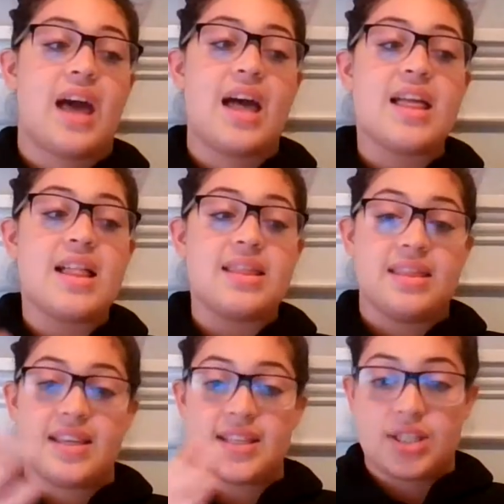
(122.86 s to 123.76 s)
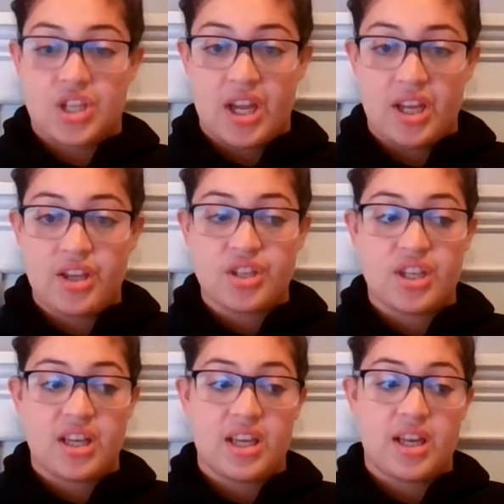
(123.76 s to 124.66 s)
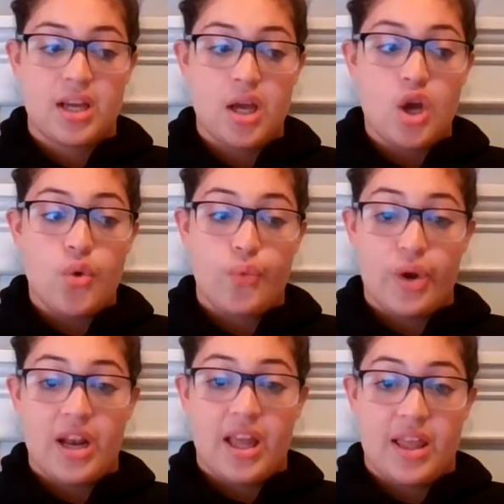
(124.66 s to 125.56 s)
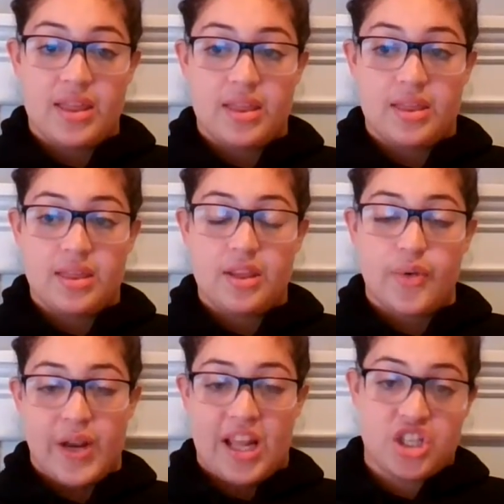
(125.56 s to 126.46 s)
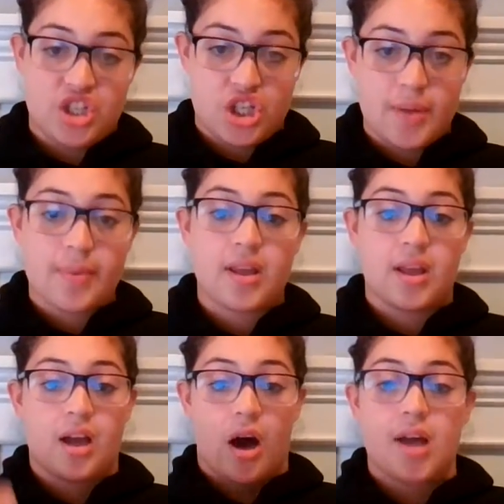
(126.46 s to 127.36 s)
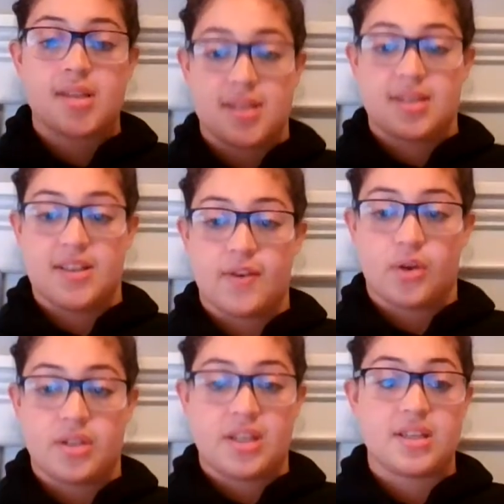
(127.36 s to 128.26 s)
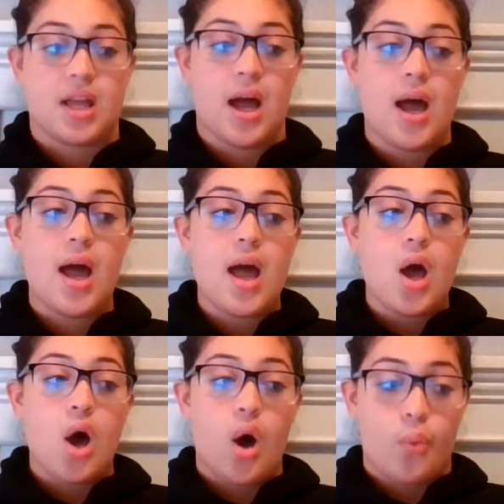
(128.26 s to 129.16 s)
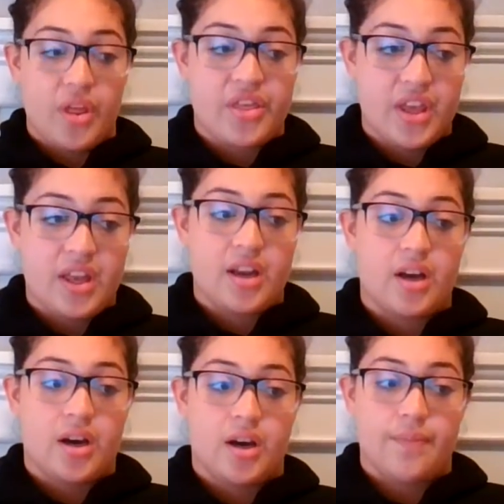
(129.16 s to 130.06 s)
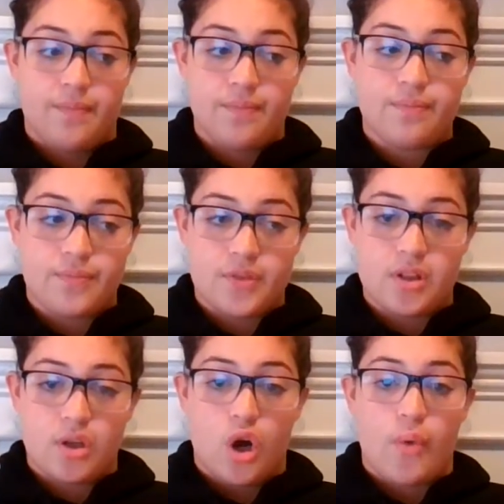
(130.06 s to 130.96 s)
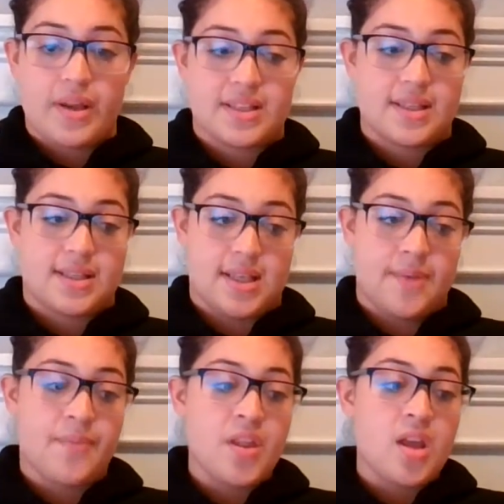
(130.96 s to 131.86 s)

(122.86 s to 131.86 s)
that this change in the relationship causes the difficulties within co-residency.